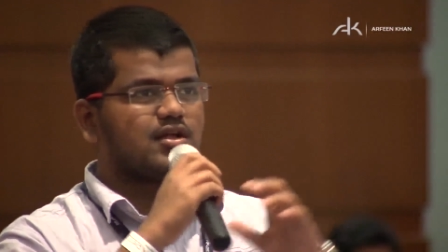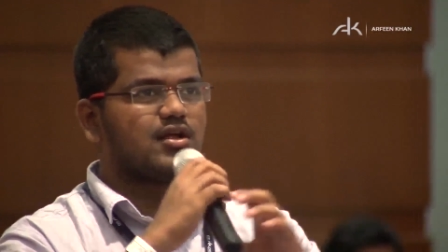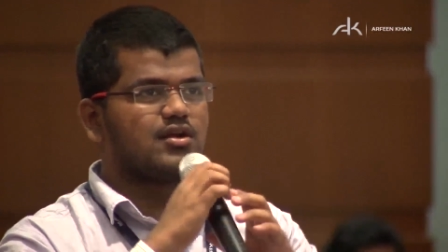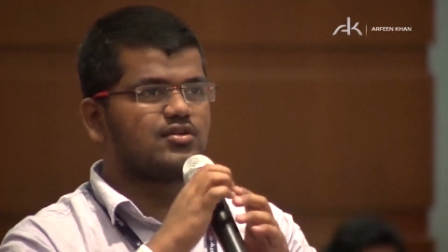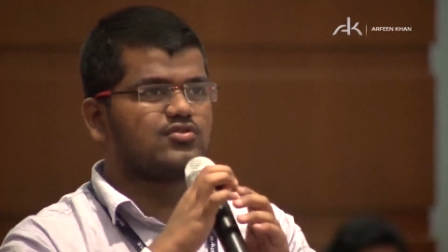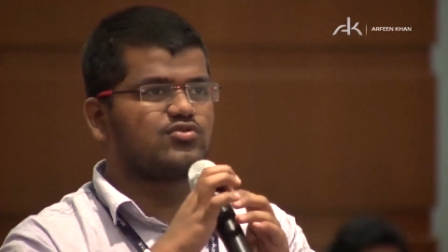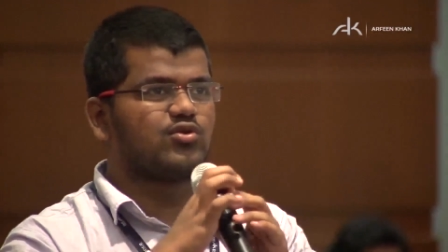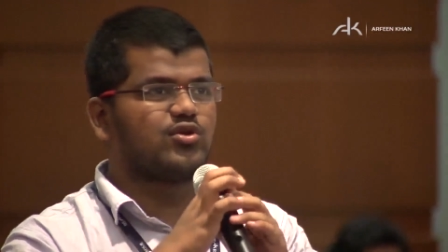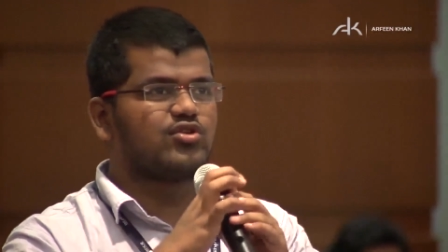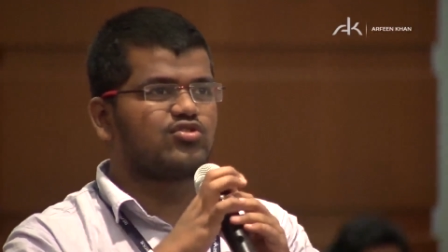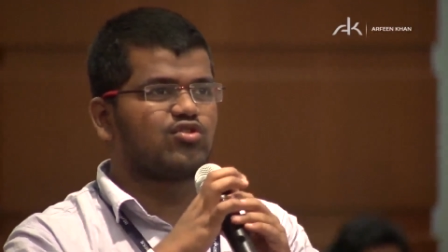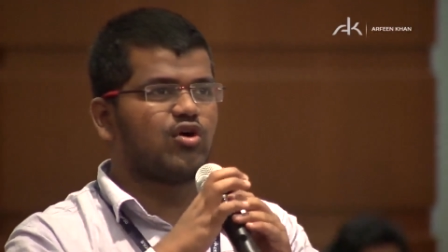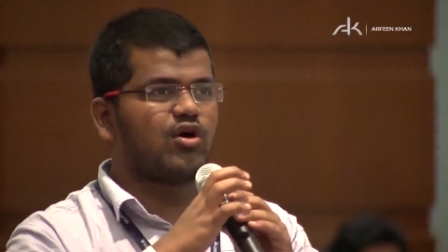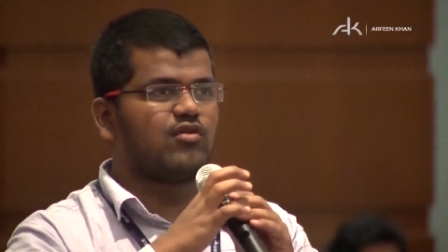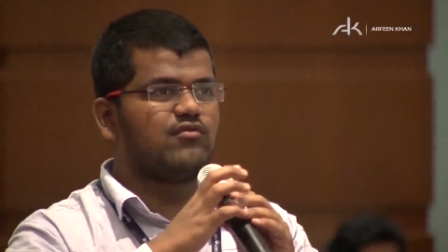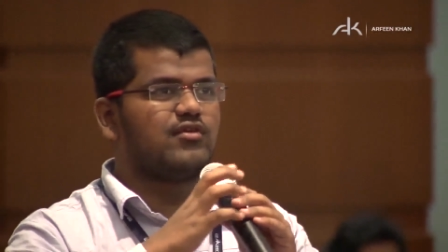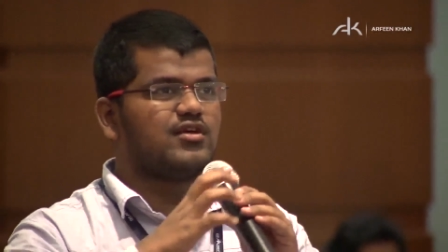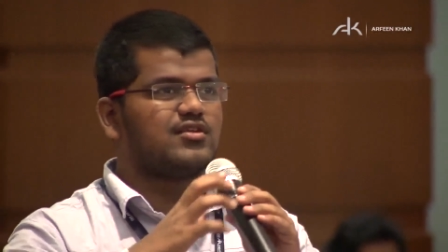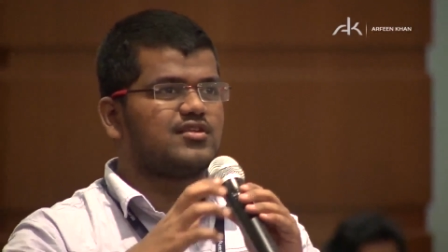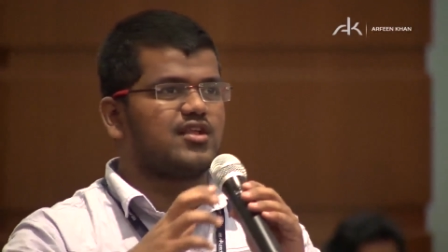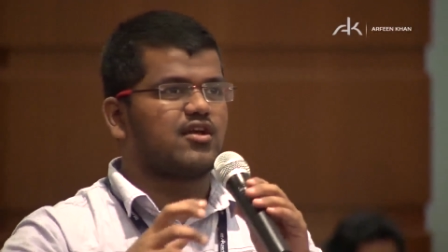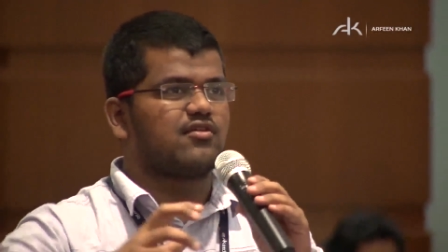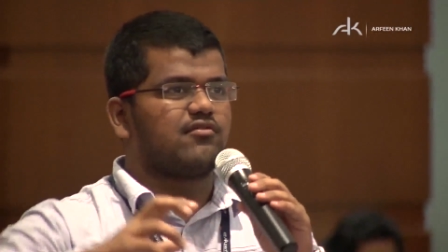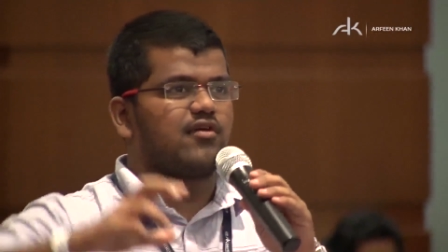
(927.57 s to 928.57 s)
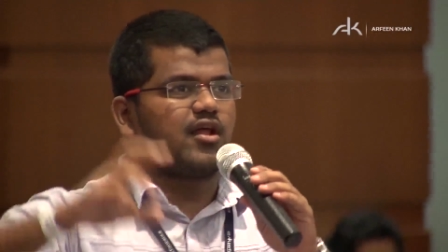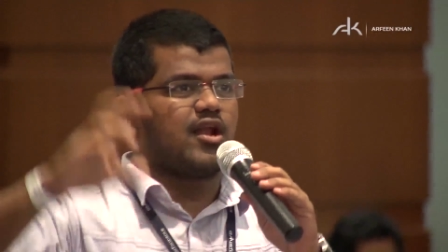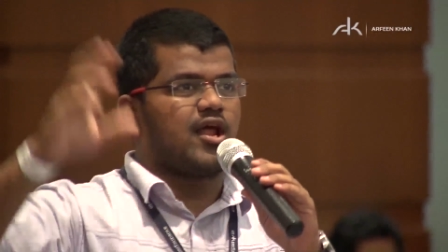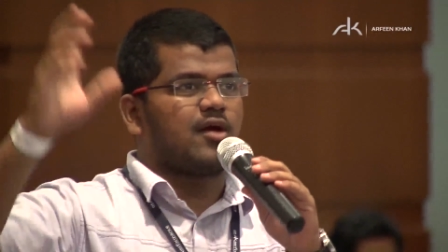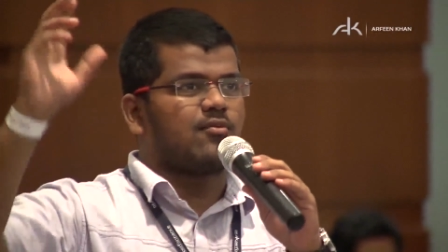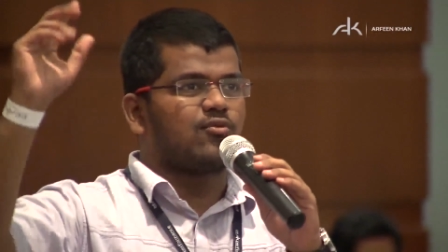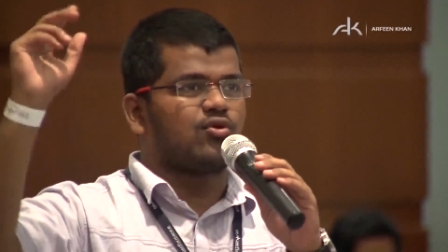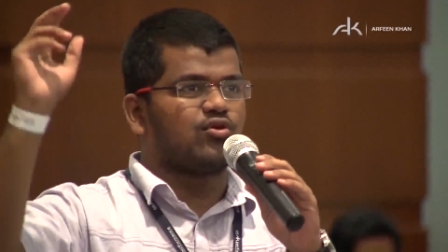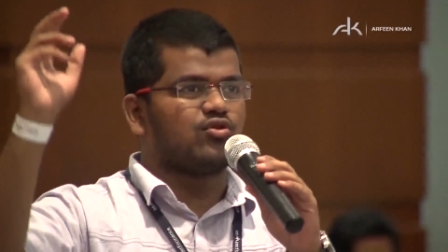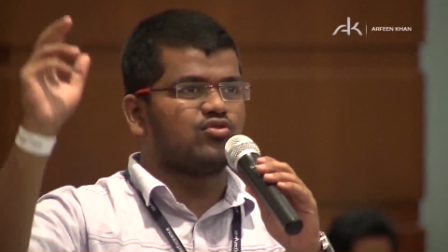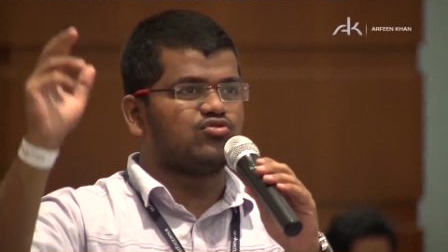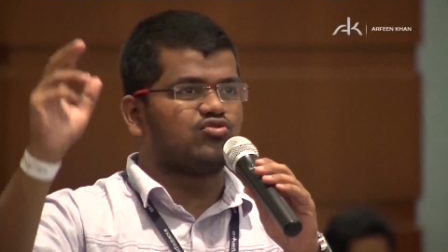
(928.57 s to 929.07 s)
So it's always like when
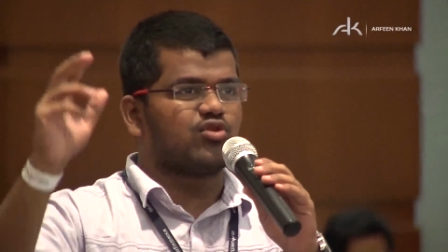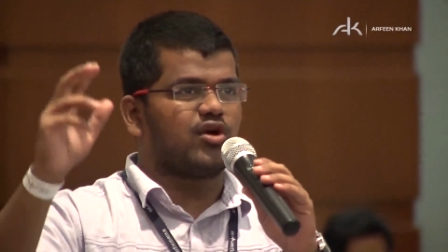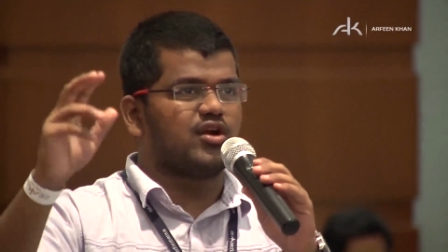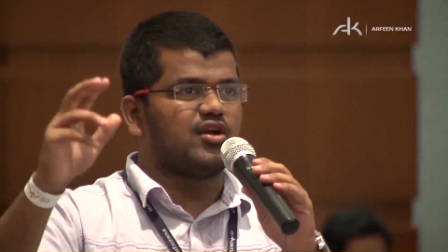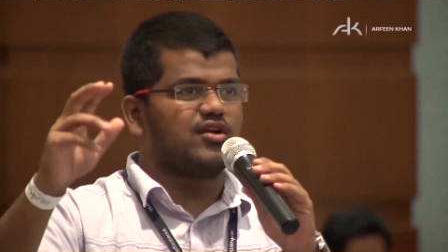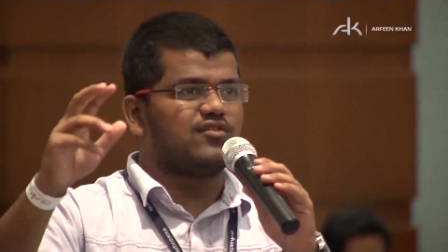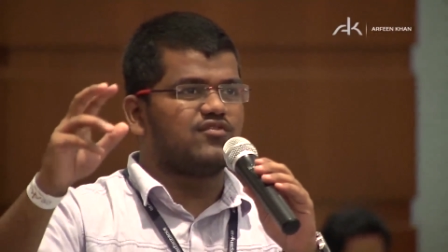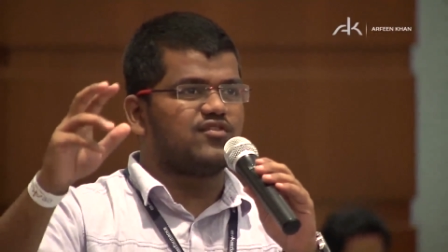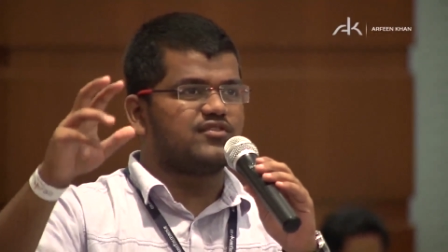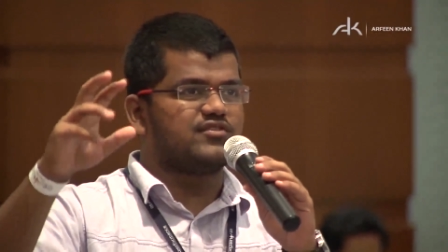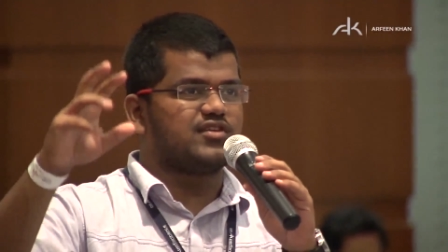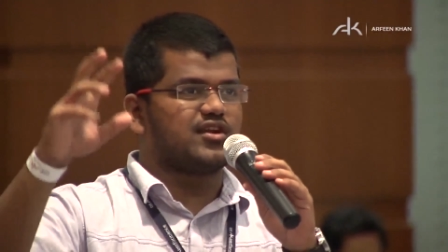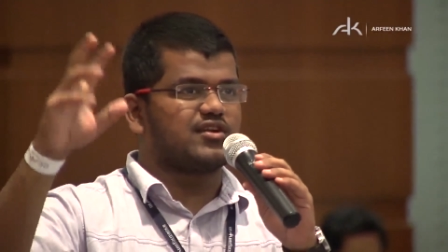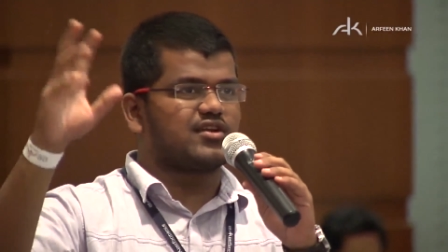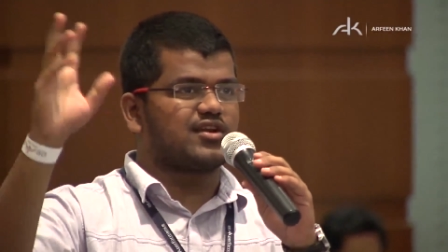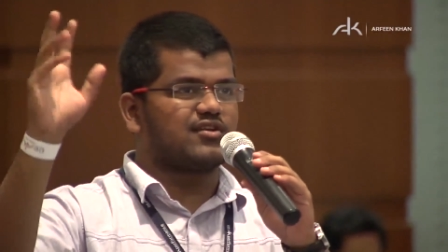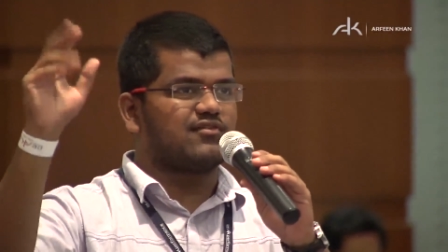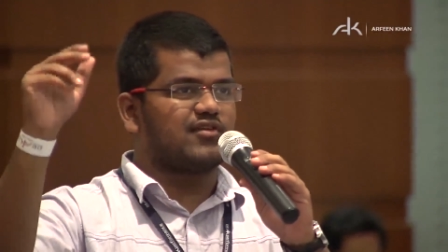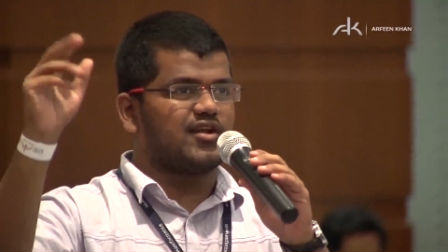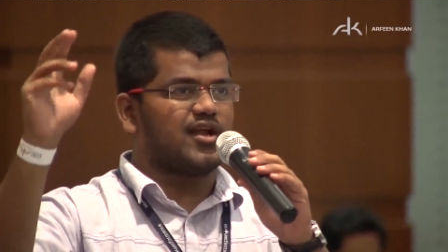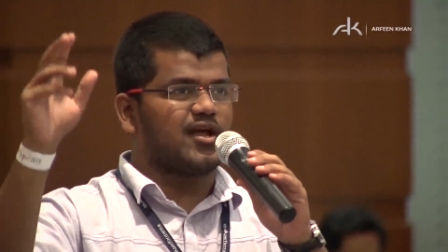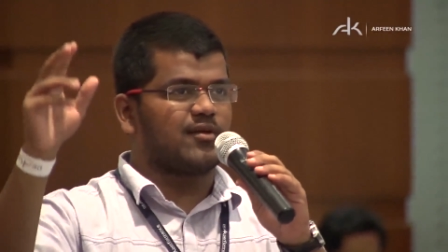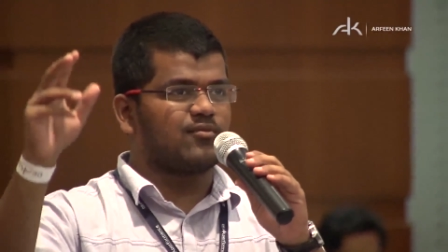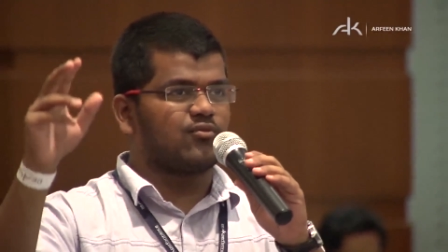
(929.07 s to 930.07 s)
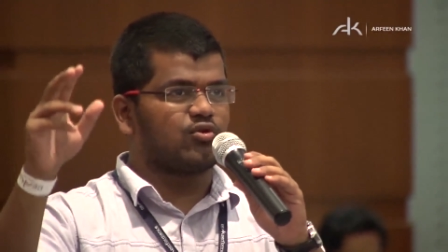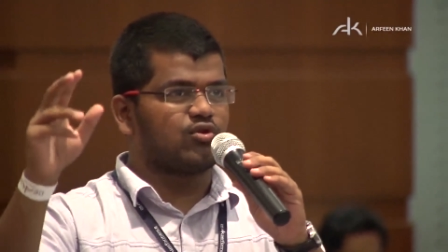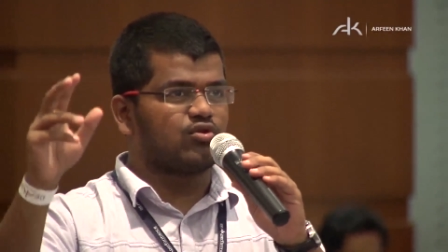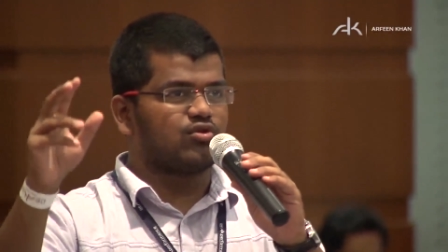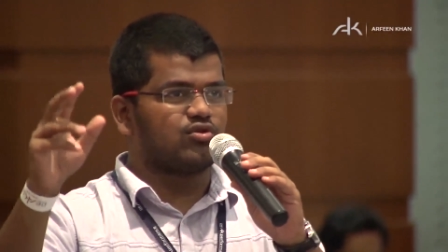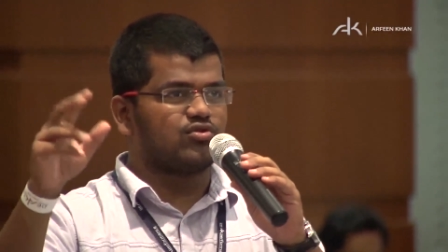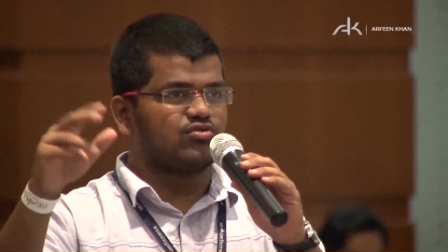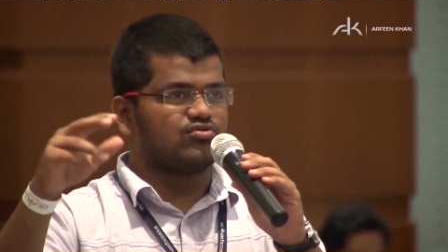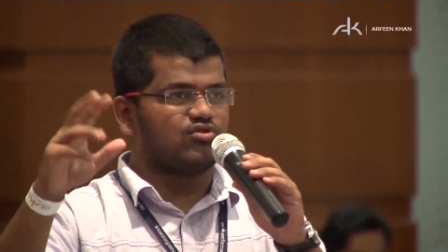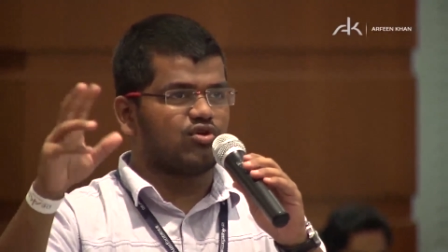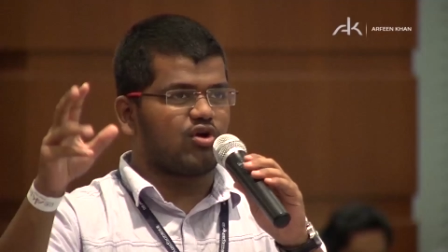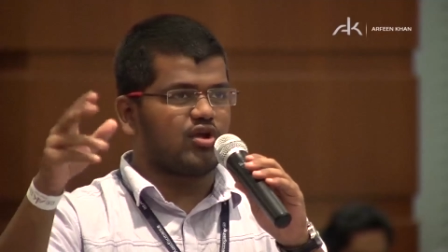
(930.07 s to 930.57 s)
I'm going to join defense sector, when I'm going
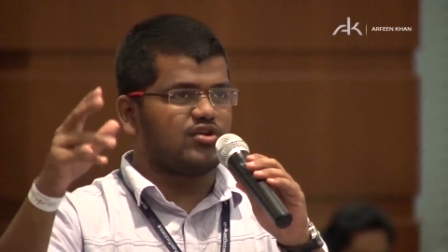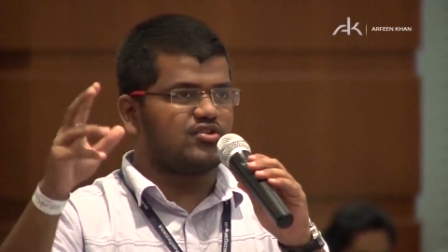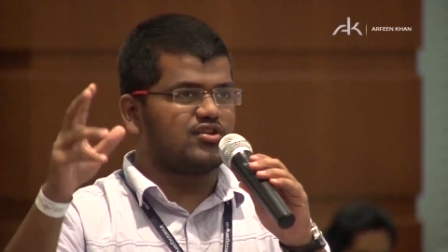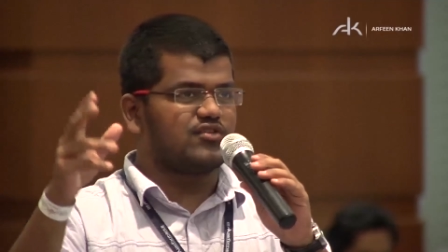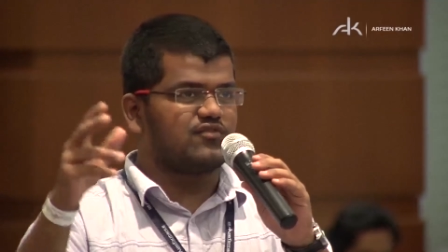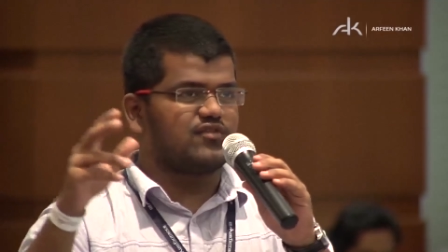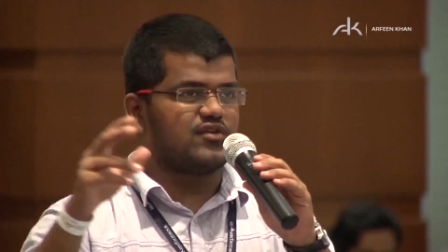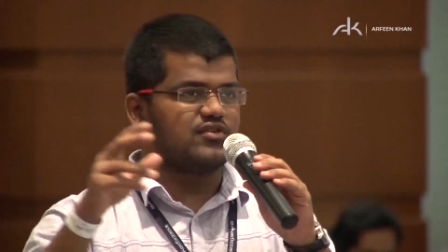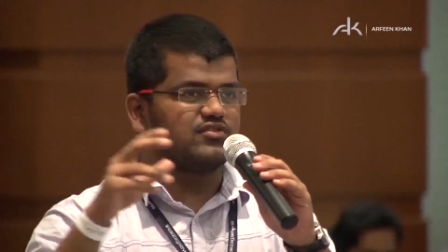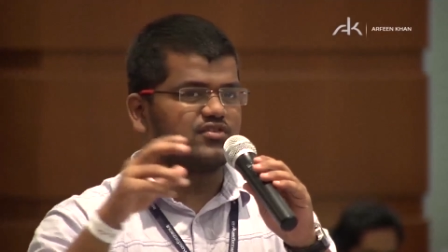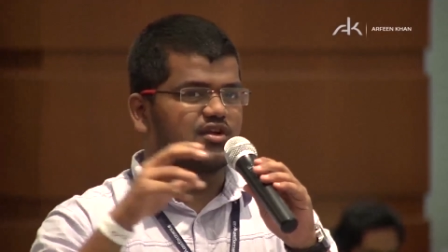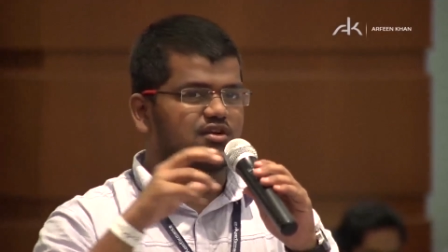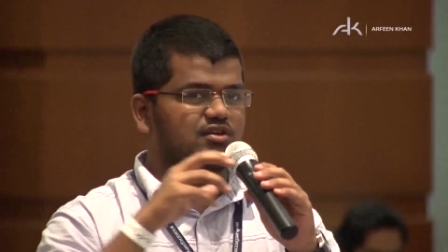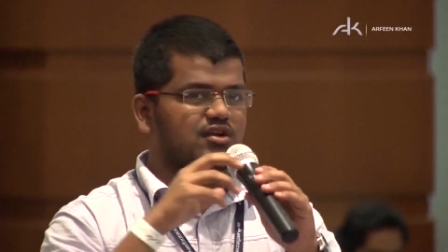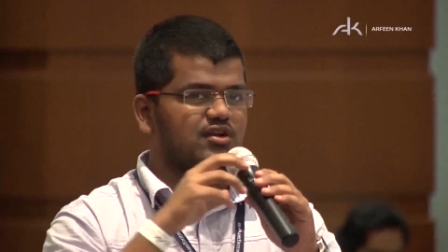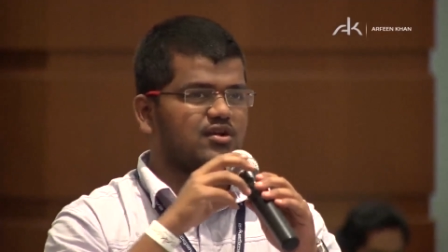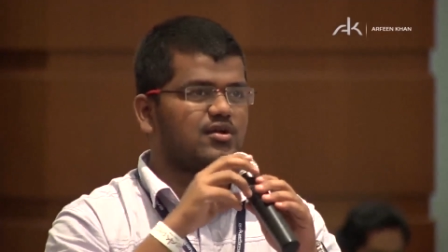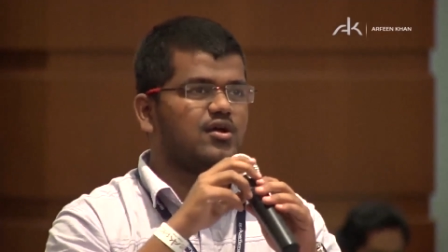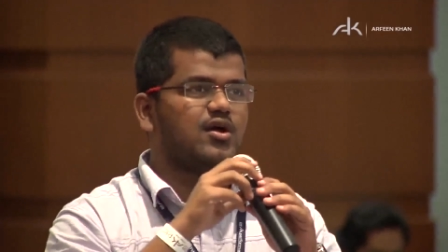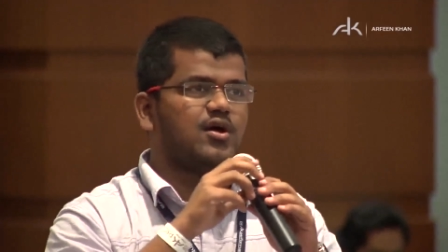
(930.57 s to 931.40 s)
to join defense sector.